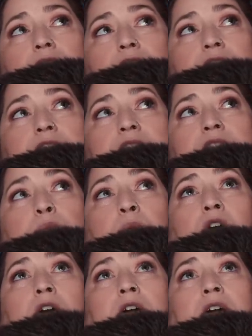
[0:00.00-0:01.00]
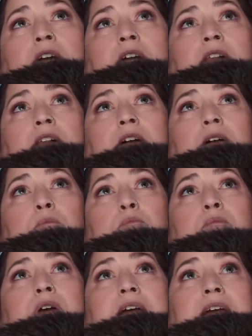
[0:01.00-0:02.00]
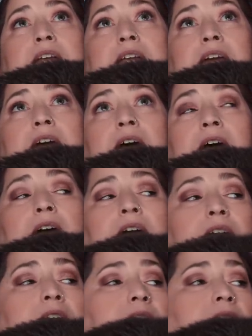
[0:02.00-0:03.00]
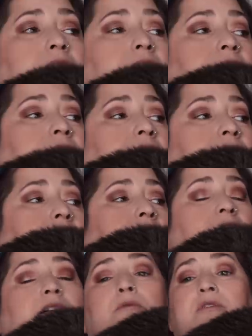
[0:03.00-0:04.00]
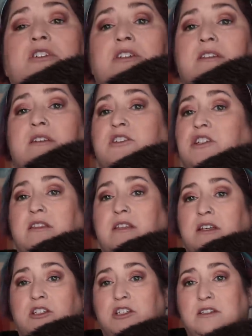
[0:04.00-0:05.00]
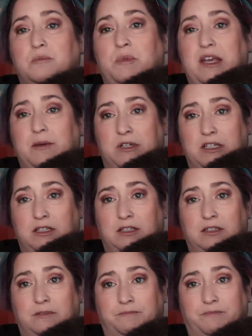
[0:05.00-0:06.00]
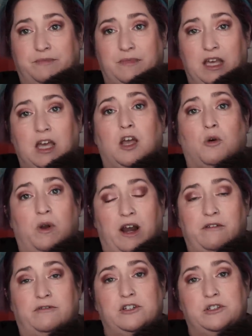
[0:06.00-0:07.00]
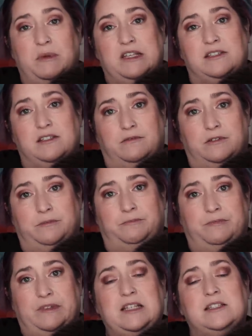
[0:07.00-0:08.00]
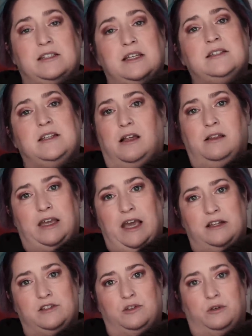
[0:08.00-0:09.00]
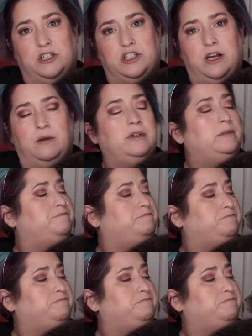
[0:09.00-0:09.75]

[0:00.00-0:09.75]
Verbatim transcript: She is purring like a maniac. What does she? She thinks she's a baby. When I first met Ziva, let's let's tell a cat story, shall we?